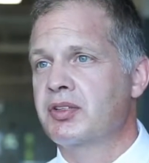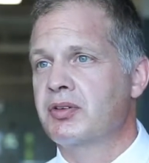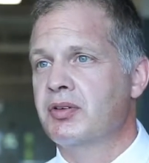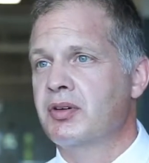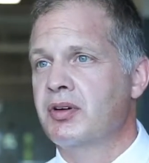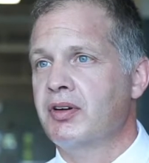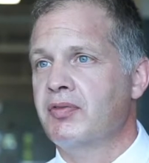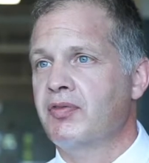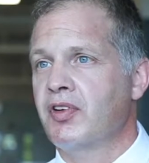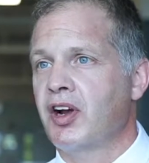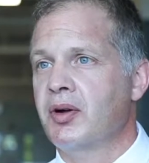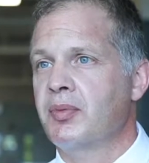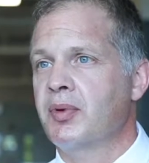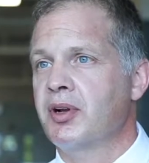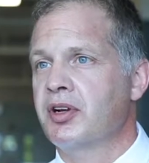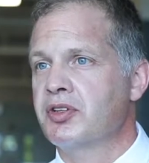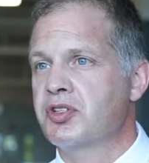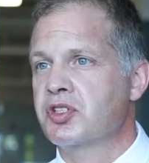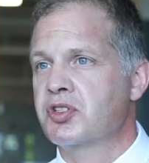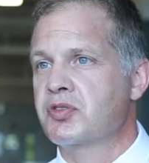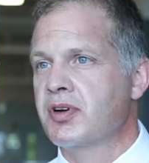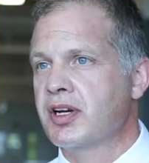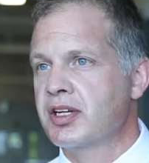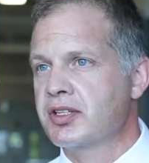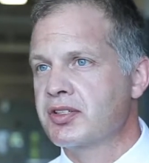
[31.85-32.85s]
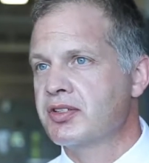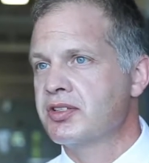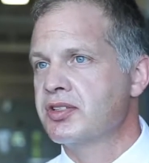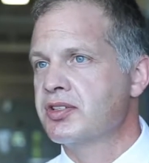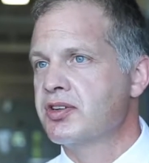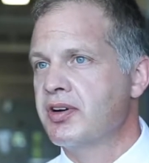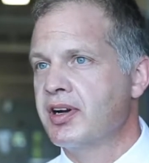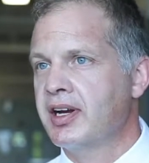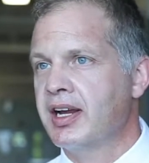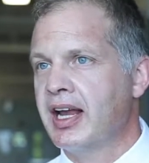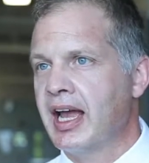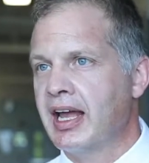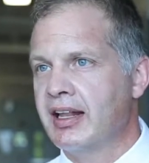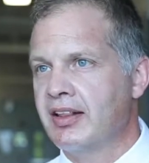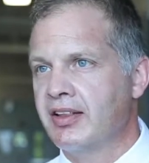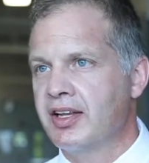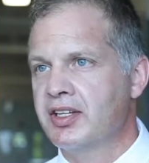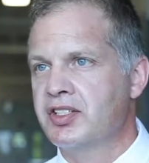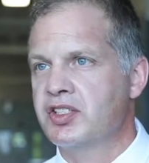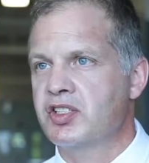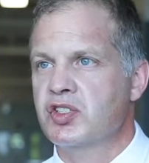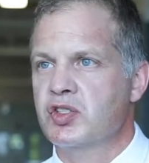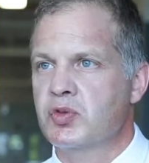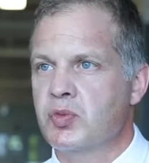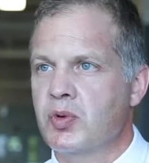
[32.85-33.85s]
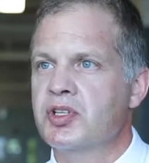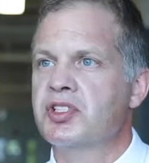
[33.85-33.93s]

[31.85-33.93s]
or environmental stressors during adolescence,